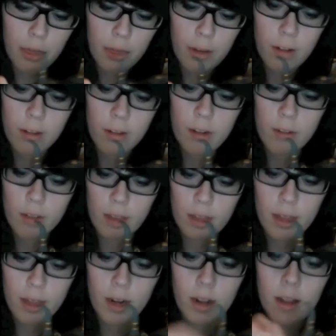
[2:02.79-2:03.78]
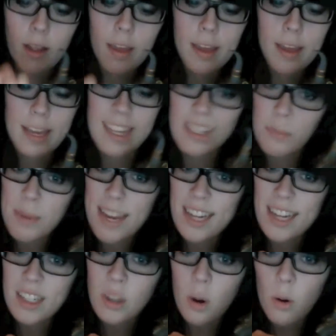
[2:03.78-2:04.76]
or not really little, his
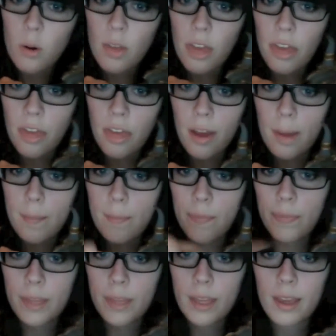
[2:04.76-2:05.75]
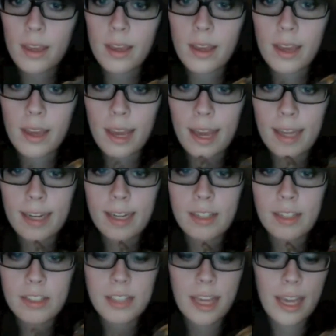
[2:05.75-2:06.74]
big Tauren thumb, and
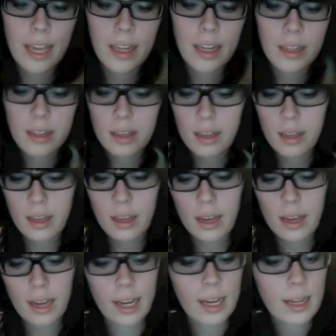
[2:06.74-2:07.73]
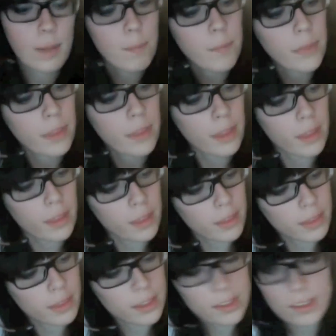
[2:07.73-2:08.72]
it'll stay in.
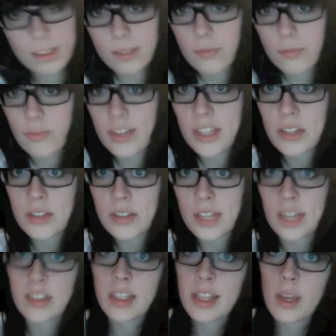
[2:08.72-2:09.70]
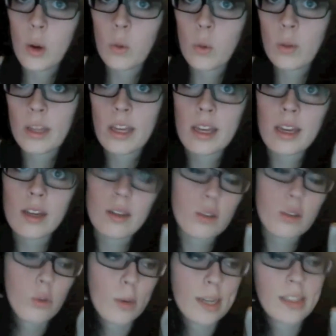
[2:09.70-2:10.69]
This feature is actually the only
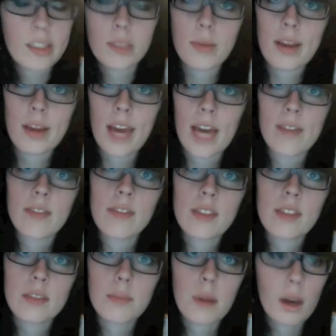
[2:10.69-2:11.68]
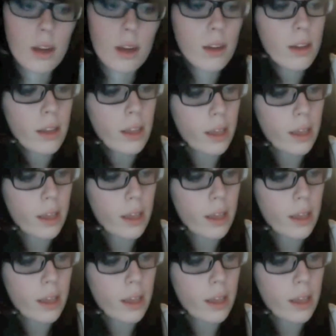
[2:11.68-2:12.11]
criticism I have of this model.